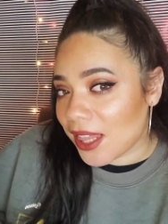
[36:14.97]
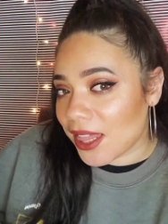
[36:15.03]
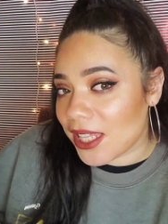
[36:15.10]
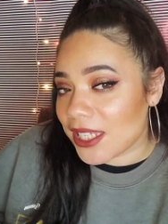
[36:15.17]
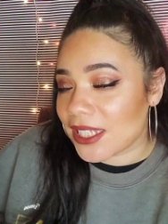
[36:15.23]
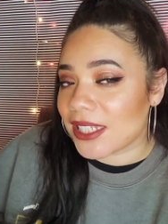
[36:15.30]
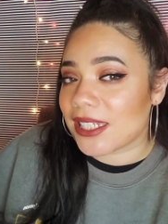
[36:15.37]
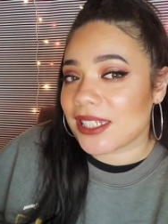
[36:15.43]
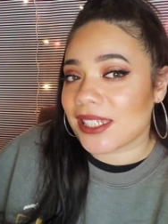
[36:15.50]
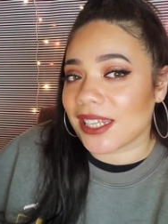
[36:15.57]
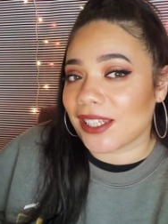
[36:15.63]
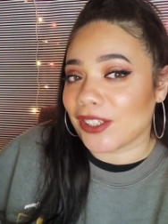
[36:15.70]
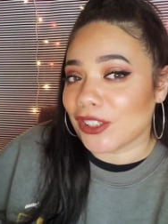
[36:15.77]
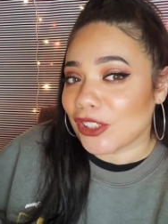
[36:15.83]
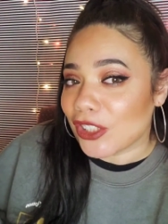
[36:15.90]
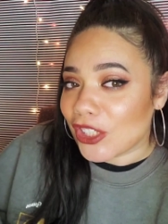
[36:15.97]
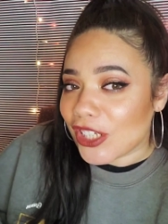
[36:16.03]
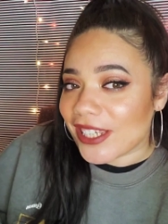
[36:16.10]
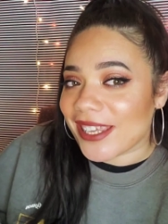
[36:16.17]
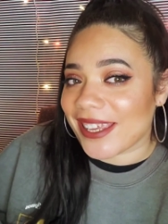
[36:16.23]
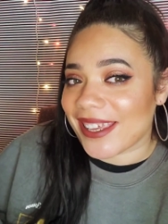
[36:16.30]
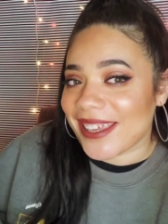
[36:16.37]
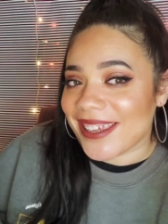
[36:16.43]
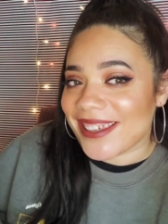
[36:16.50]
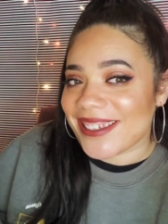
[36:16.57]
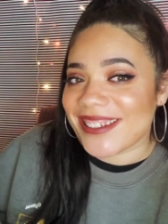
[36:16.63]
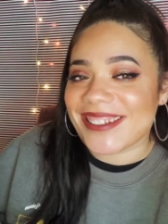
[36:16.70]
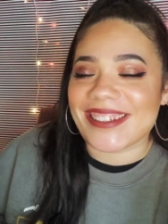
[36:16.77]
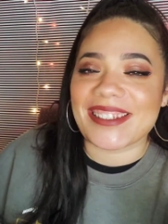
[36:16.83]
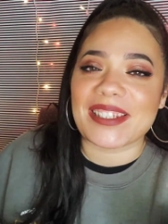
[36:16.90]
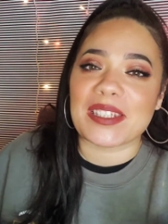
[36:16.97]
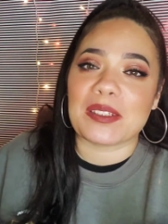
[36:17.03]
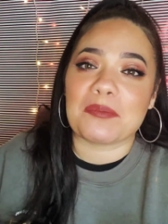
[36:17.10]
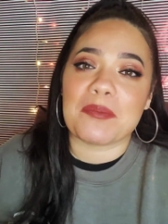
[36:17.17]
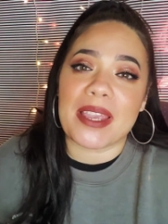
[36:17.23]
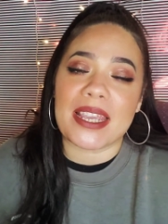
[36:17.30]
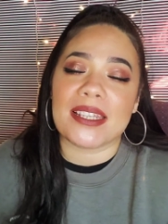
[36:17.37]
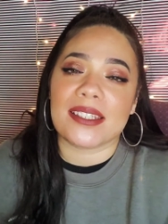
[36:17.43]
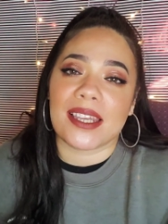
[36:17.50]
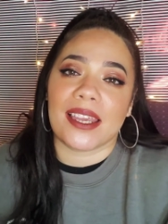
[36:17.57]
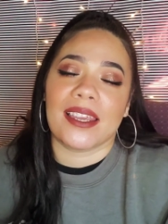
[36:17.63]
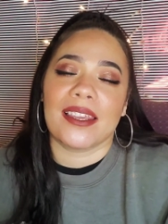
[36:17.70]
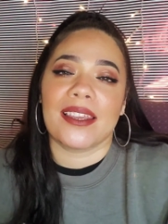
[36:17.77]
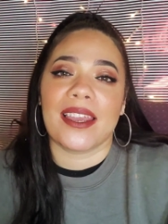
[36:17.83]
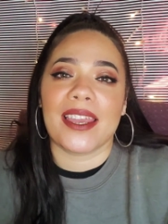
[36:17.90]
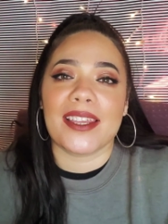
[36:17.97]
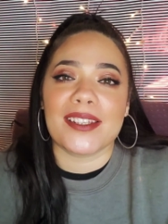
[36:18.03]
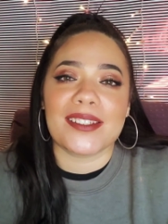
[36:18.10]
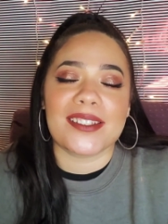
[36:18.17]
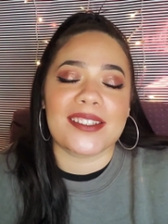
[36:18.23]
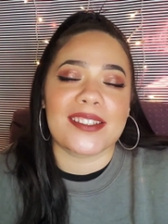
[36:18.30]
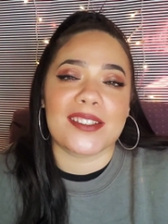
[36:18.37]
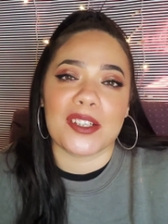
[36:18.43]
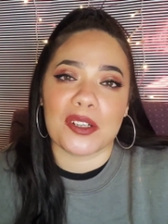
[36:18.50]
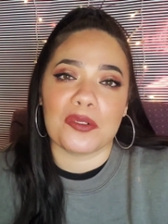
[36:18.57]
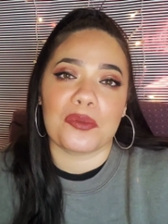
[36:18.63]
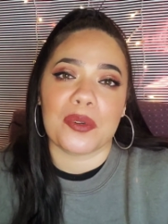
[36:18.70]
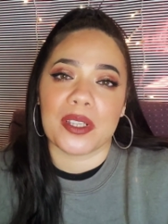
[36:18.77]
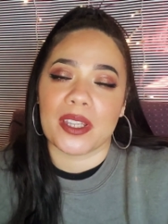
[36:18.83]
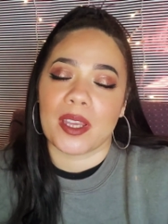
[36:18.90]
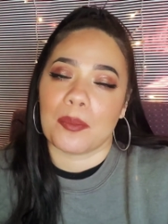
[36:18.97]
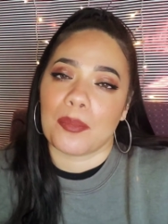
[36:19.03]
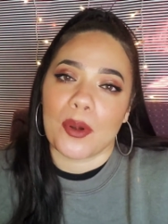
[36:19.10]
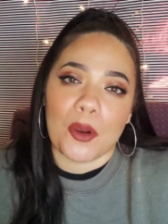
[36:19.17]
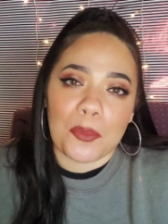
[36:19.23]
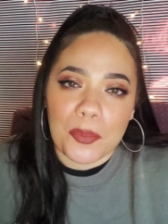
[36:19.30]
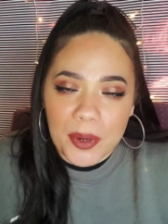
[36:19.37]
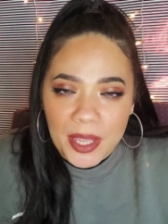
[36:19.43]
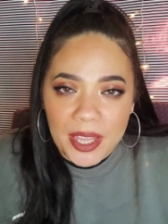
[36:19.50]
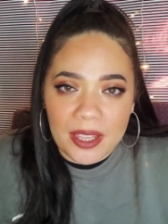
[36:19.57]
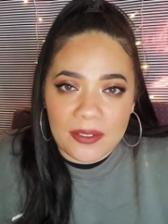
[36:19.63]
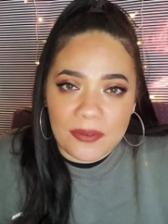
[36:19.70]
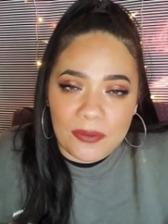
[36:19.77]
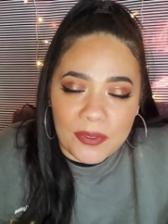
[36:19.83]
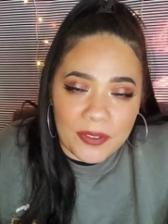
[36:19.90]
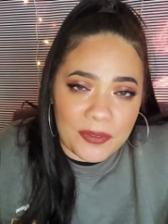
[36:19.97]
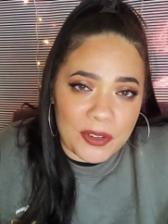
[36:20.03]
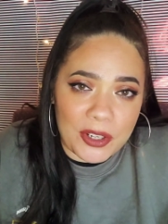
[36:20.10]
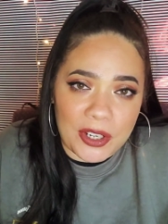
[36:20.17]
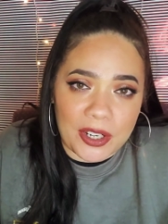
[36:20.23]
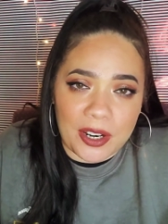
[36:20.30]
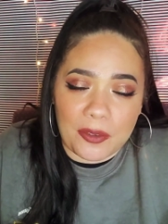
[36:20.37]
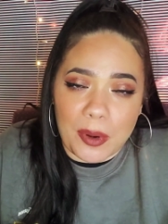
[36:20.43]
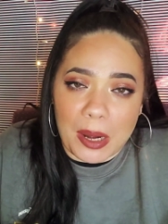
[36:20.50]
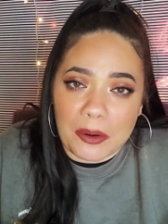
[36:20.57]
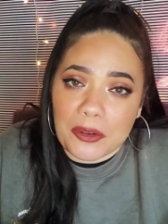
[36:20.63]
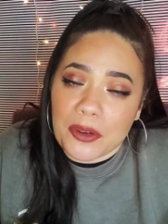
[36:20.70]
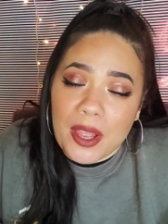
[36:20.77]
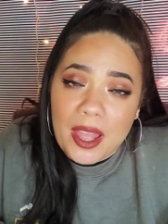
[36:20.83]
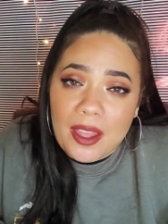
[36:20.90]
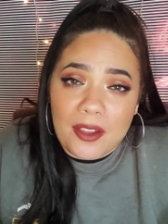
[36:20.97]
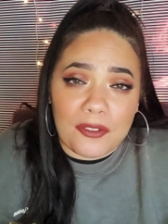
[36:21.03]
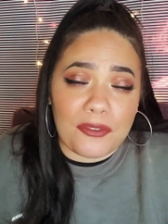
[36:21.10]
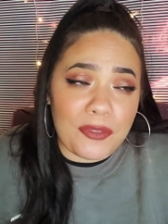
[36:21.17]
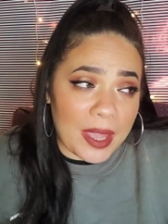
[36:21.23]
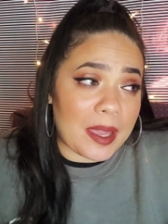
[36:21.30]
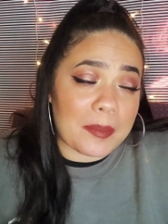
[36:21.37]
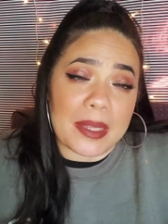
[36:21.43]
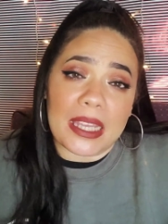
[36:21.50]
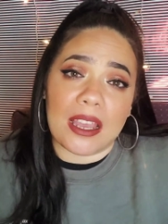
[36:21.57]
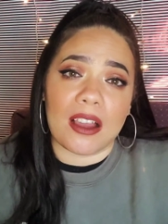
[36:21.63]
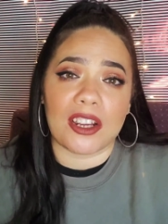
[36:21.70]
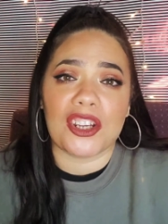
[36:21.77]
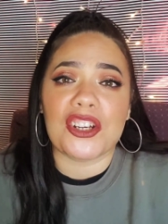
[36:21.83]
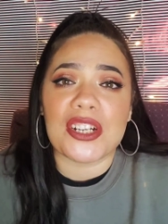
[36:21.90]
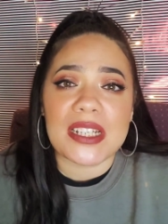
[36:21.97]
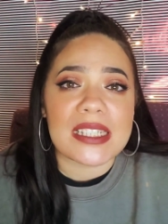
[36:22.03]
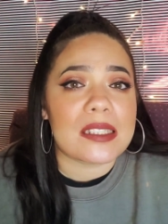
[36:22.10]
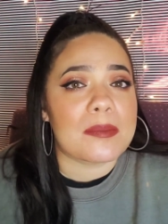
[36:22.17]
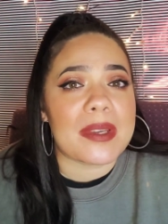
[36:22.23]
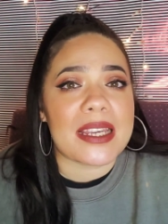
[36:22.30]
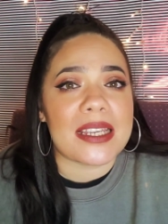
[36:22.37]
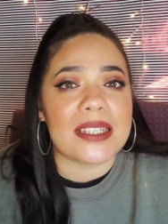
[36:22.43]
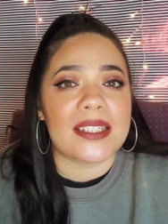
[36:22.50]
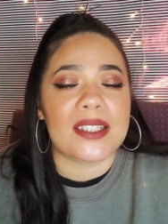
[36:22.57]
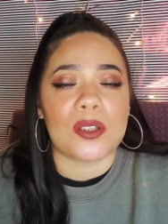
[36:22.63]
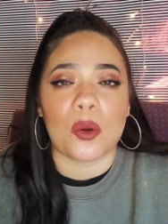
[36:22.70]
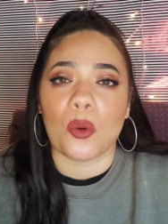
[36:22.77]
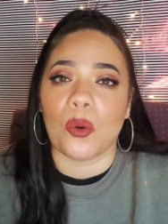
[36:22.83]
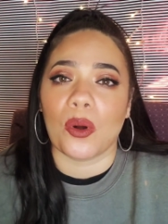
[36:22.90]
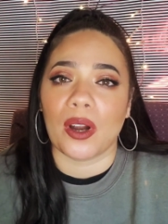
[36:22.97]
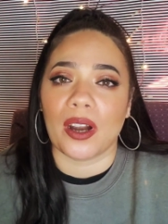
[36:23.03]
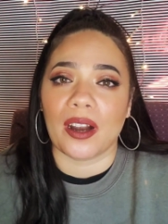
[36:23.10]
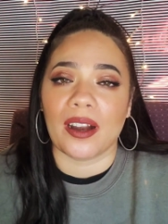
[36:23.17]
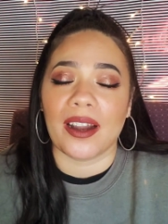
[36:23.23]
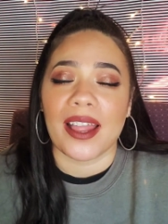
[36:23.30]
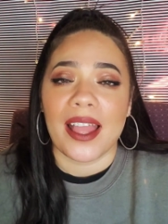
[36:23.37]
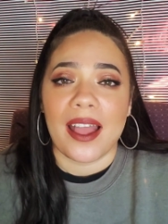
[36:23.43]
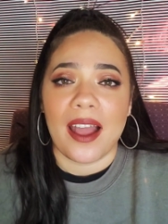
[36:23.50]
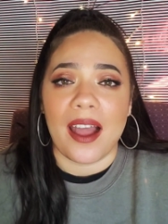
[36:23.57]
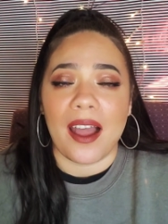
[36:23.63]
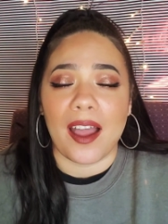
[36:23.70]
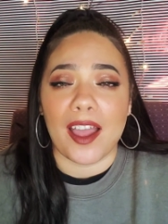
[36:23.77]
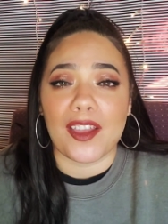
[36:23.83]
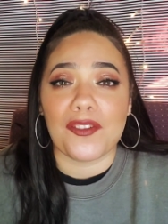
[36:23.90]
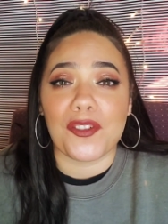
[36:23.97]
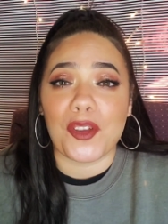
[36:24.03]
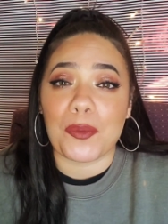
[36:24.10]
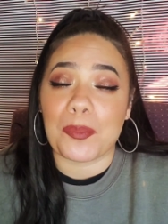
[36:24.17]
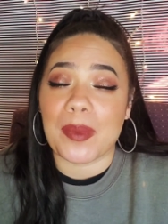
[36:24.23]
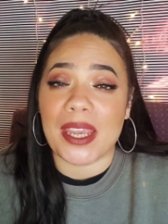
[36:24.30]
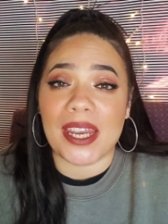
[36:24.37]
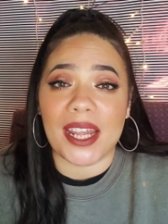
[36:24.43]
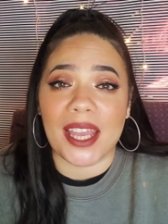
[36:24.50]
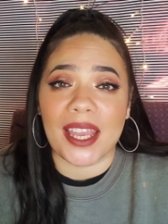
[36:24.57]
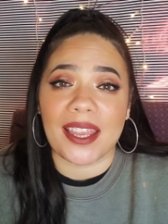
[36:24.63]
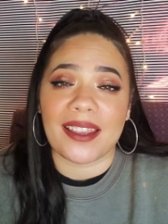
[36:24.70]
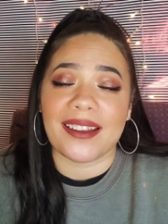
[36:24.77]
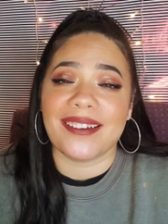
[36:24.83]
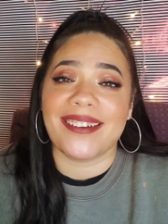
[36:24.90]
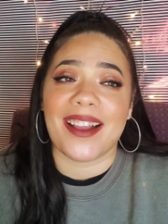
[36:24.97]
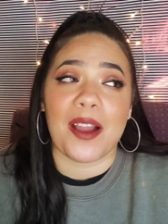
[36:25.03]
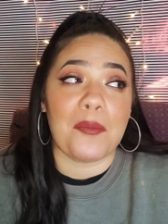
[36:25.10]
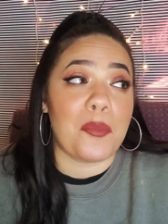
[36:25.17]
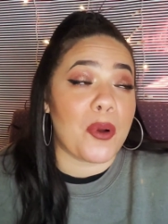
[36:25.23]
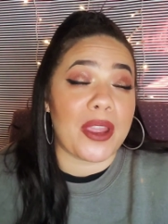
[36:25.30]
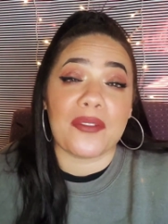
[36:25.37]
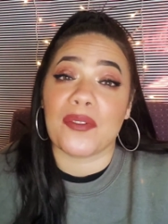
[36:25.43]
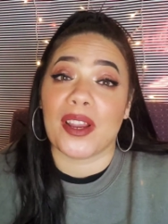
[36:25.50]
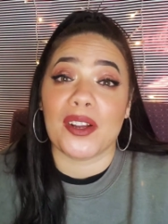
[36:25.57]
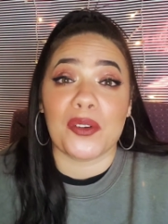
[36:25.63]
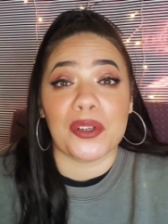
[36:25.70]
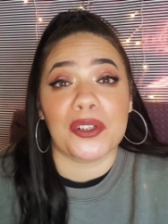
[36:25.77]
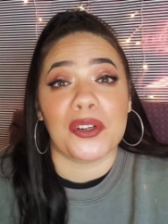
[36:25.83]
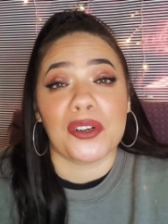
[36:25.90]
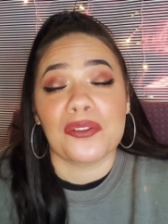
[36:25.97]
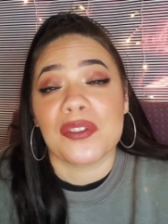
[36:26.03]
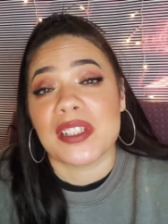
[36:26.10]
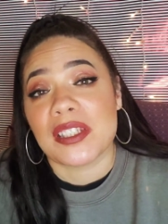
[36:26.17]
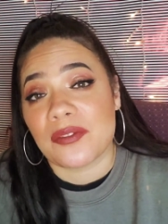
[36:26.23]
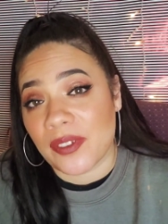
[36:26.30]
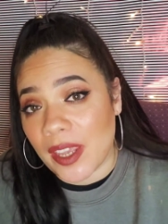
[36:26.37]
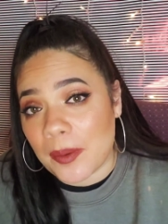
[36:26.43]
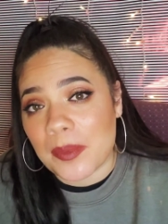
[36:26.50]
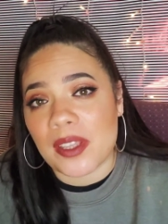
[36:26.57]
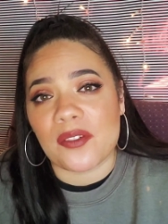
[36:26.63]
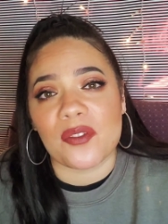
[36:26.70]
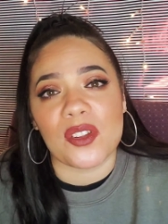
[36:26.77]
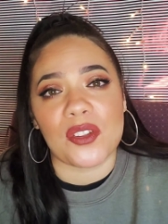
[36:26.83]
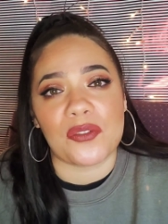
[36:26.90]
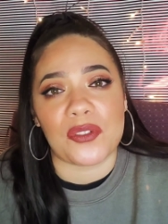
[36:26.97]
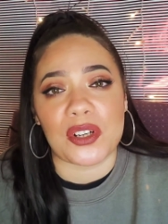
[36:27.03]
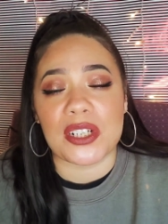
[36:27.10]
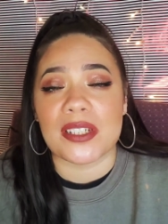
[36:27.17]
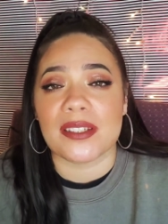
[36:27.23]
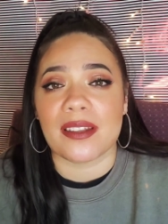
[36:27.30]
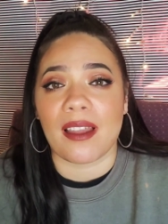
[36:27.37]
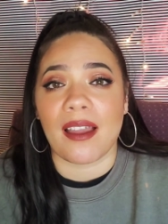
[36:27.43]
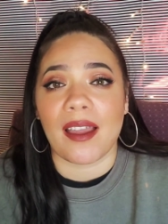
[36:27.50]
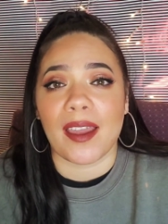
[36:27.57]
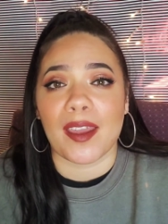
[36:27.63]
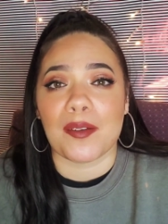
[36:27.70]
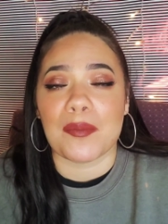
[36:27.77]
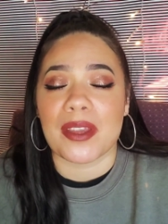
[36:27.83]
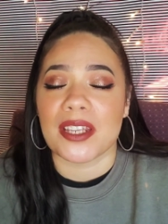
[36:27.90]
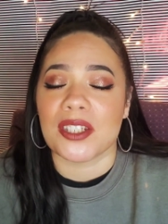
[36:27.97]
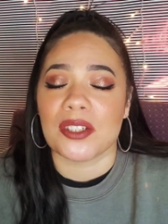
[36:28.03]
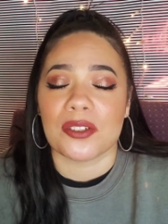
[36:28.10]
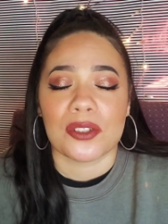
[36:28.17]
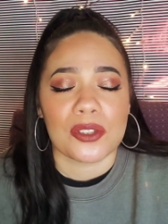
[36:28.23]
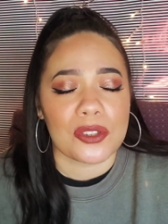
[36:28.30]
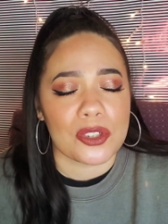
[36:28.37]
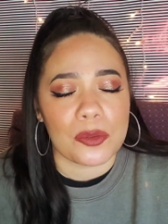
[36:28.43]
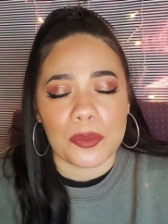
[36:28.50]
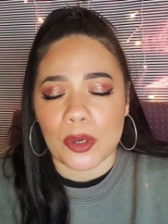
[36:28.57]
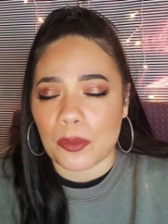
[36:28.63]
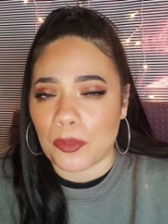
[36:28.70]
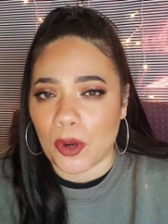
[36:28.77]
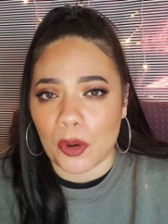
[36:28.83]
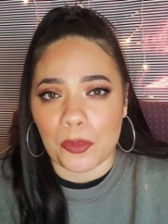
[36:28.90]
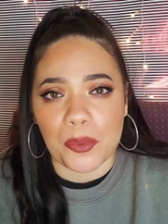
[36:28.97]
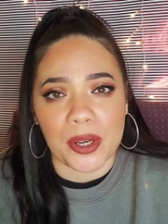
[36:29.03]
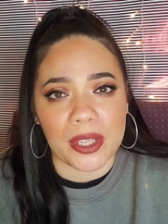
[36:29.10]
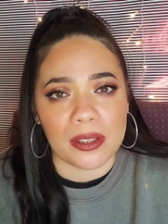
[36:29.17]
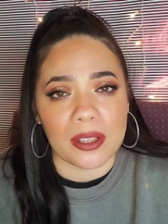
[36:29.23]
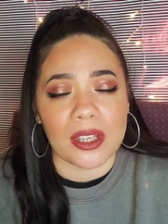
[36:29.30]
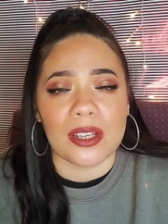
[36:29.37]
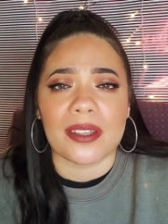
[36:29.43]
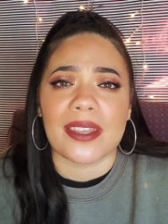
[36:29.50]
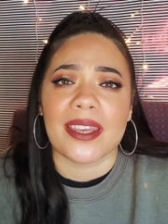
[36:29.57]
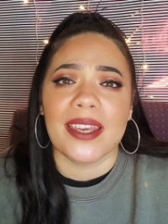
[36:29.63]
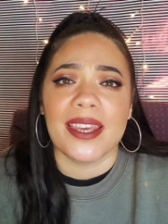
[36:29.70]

this look is. This is amazing. It's still really appropriate if you're around family on Christmas, or if you're meeting a boyfriend or a girlfriend's family for the first time. It's a super appropriate look.